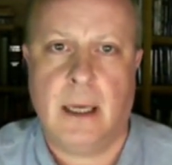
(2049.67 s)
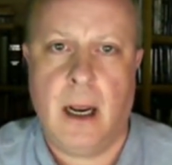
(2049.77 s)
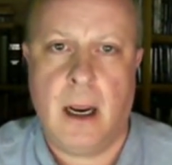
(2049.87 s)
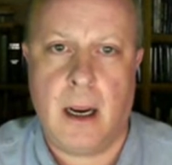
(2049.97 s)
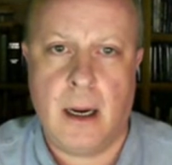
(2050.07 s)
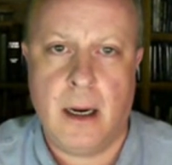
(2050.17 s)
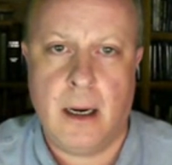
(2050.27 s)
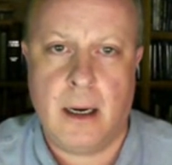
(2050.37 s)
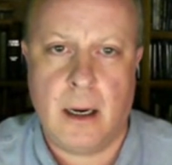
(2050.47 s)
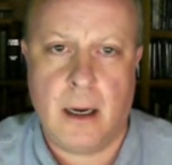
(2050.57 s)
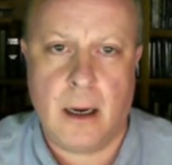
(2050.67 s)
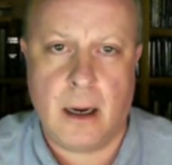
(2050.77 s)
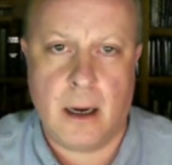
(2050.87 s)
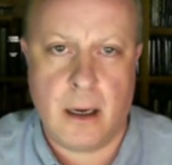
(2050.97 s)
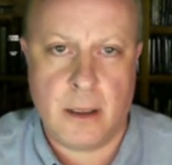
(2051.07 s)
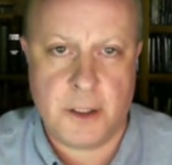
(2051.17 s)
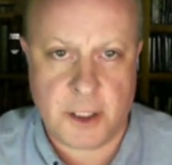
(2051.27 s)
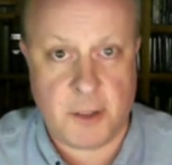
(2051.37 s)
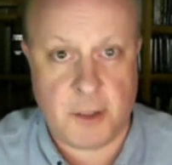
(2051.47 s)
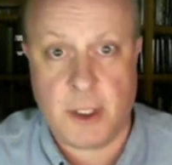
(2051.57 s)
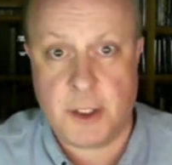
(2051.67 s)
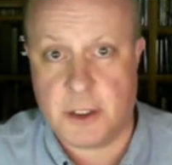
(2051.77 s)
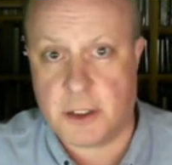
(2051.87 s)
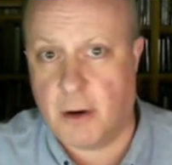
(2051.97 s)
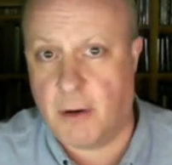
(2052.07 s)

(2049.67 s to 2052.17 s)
in situations